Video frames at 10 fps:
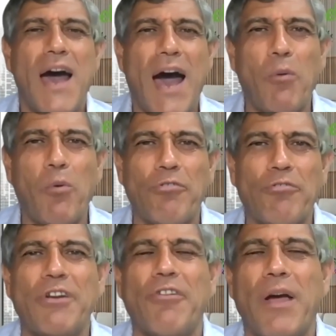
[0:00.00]
our
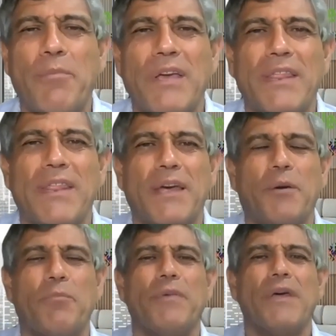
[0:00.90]
ReRAM in
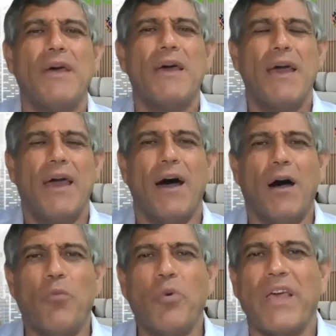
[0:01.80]
them.
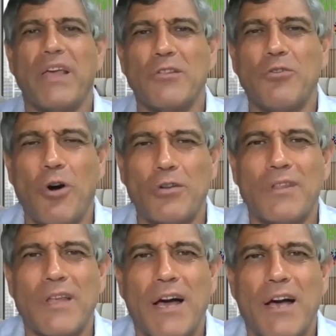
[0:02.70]
We can talk to
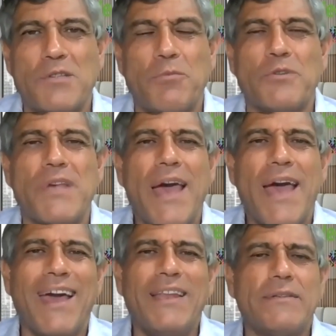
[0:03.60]
the customers,
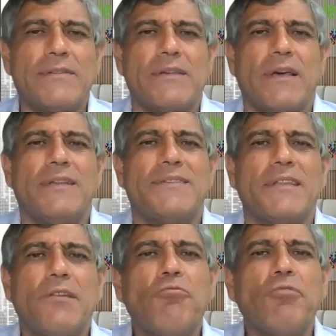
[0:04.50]
and it's a
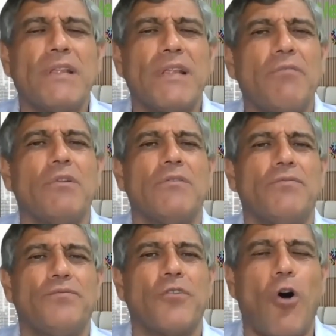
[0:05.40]
different level
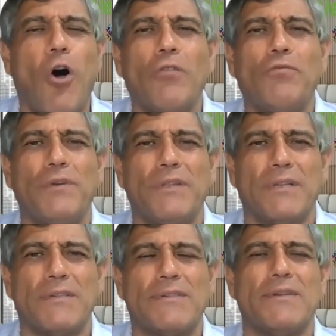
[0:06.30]
of
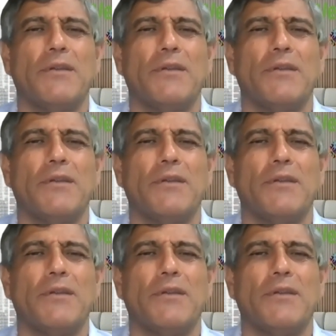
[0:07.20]
confidence,